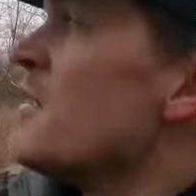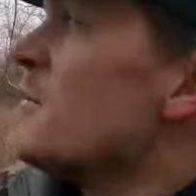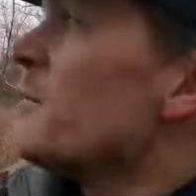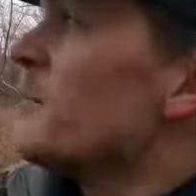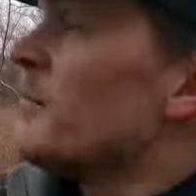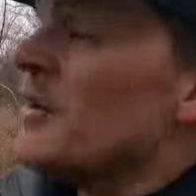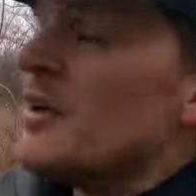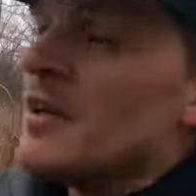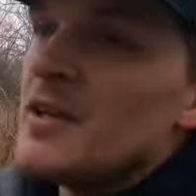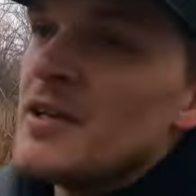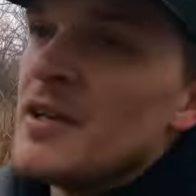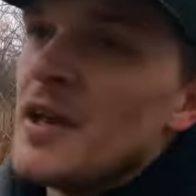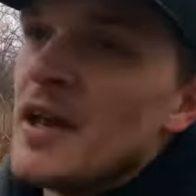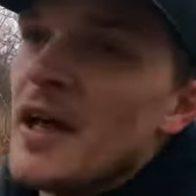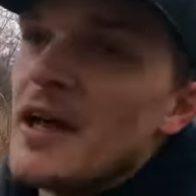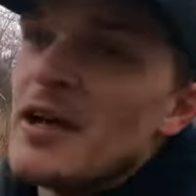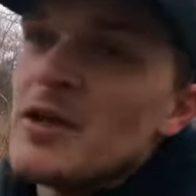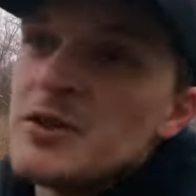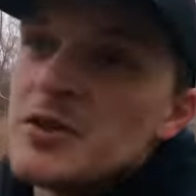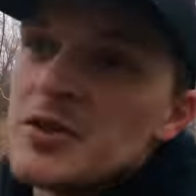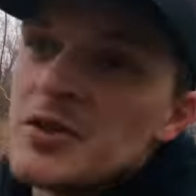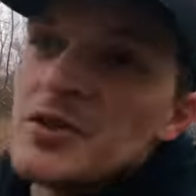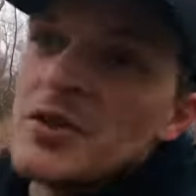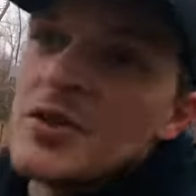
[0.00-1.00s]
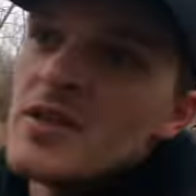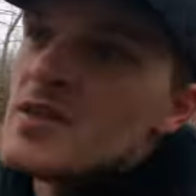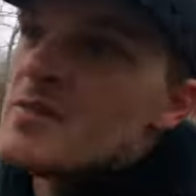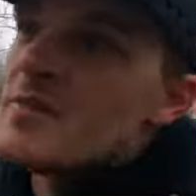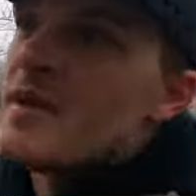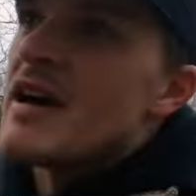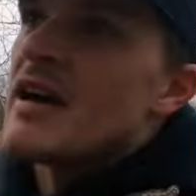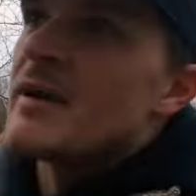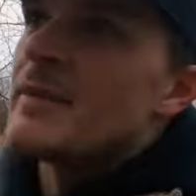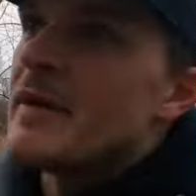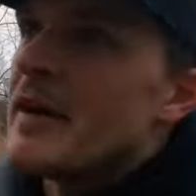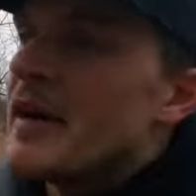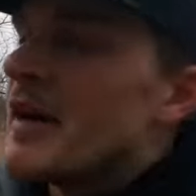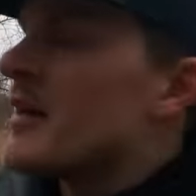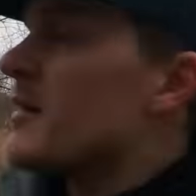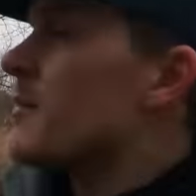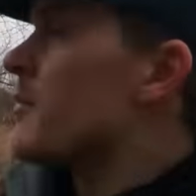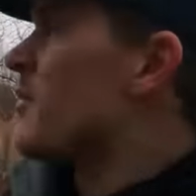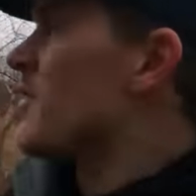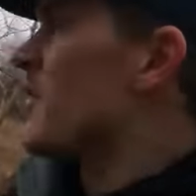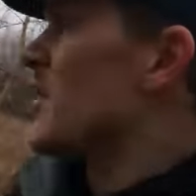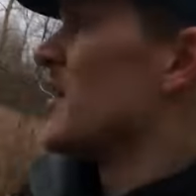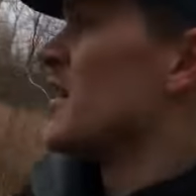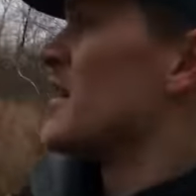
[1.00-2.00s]
But I also in the back of my head I'm
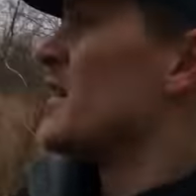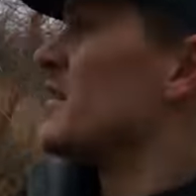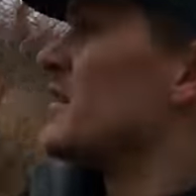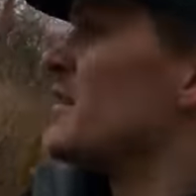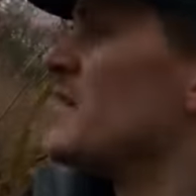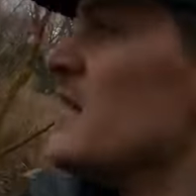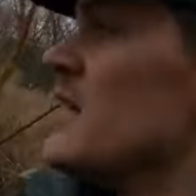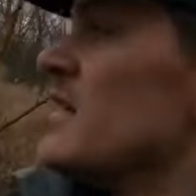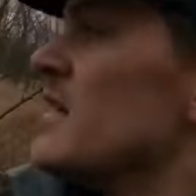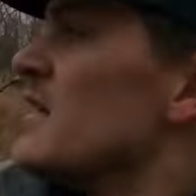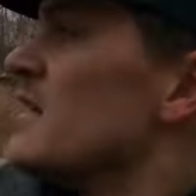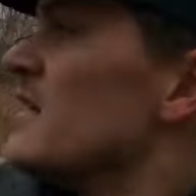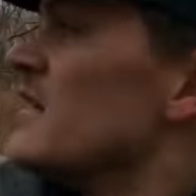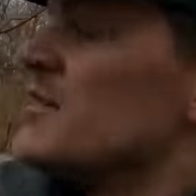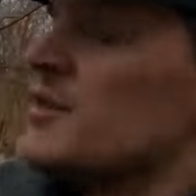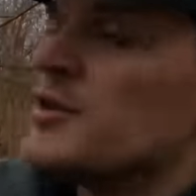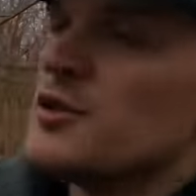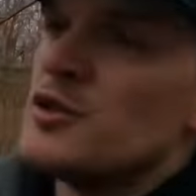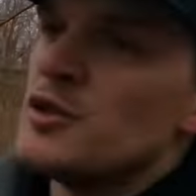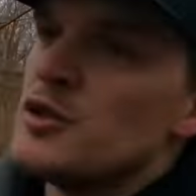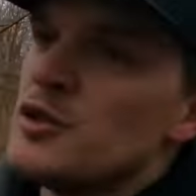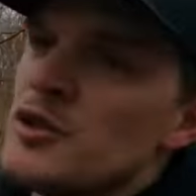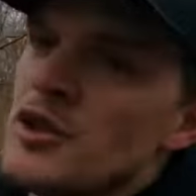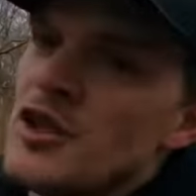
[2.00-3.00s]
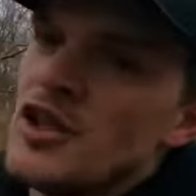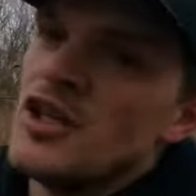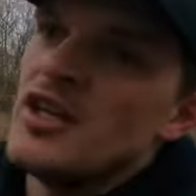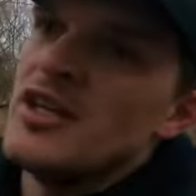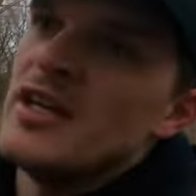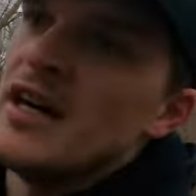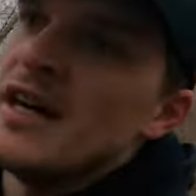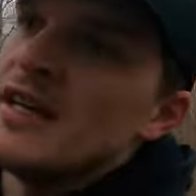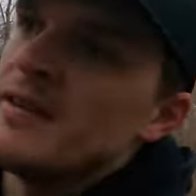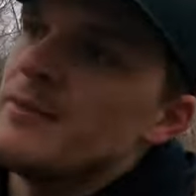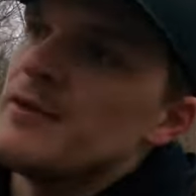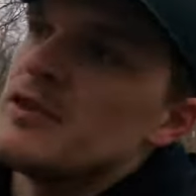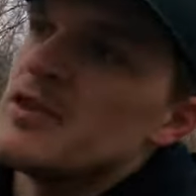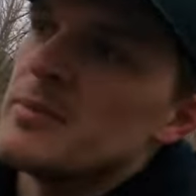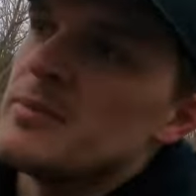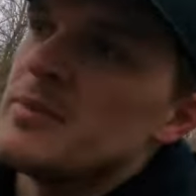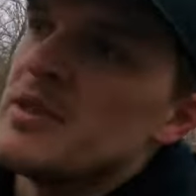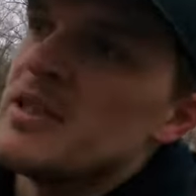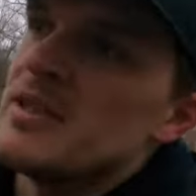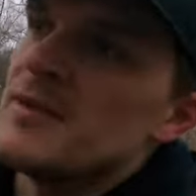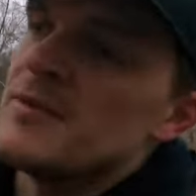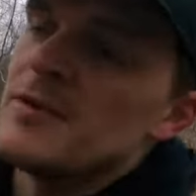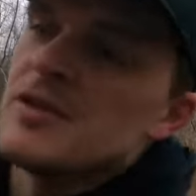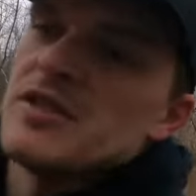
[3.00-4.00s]
thinking this is too good not for
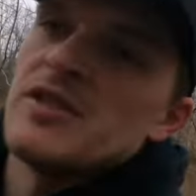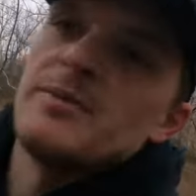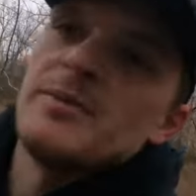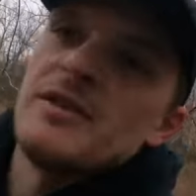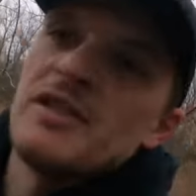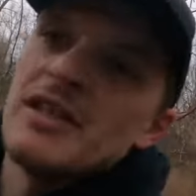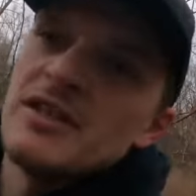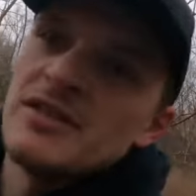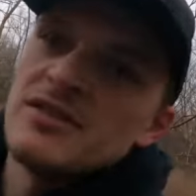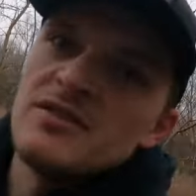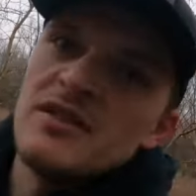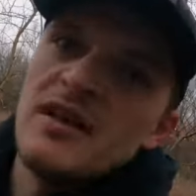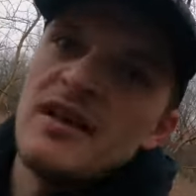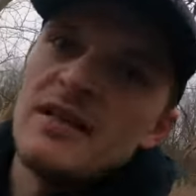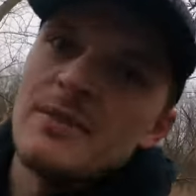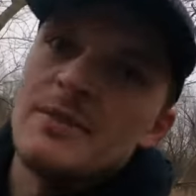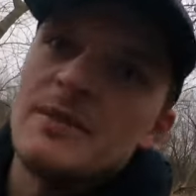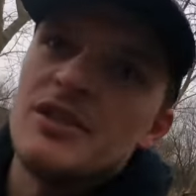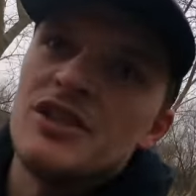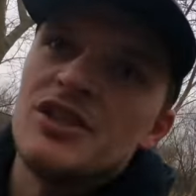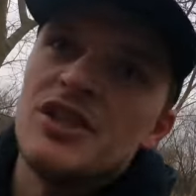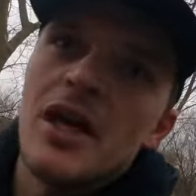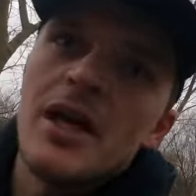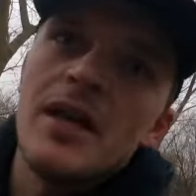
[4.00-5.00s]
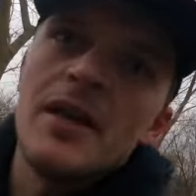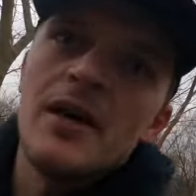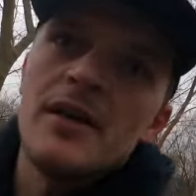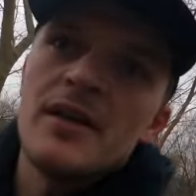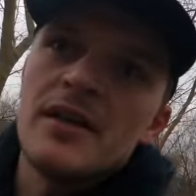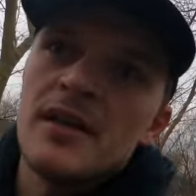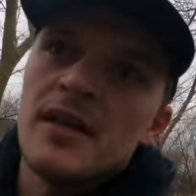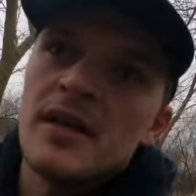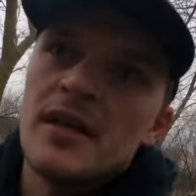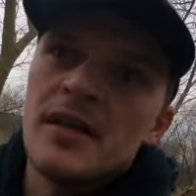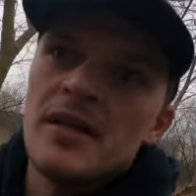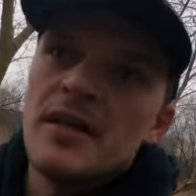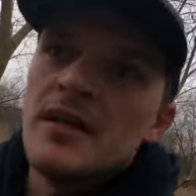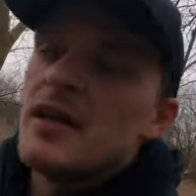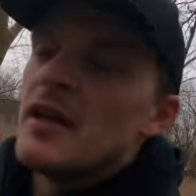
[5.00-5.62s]
somebody for somebody else not to be shed hunting it.